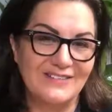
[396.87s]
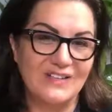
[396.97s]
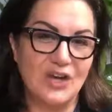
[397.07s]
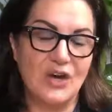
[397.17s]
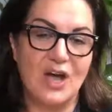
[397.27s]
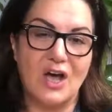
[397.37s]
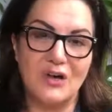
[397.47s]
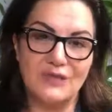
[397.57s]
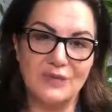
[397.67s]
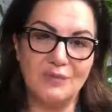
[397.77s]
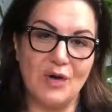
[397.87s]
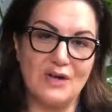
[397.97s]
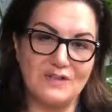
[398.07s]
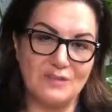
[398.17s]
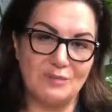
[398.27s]
With our
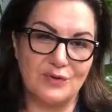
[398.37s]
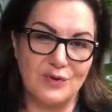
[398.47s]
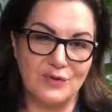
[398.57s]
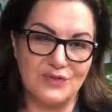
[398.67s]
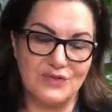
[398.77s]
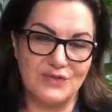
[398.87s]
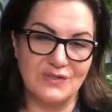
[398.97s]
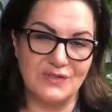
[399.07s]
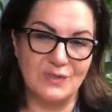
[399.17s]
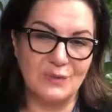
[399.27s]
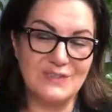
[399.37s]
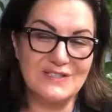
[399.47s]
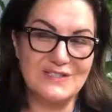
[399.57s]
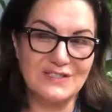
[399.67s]
out-of-the-box approach, your